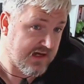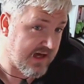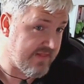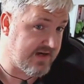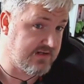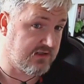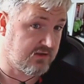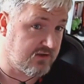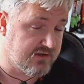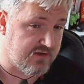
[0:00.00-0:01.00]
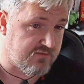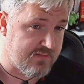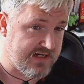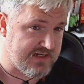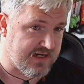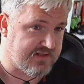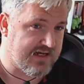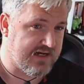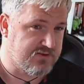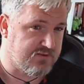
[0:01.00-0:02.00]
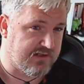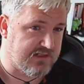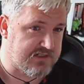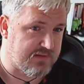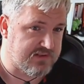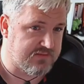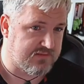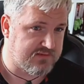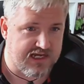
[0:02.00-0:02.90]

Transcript: and then look at remediating that as quickly as possible.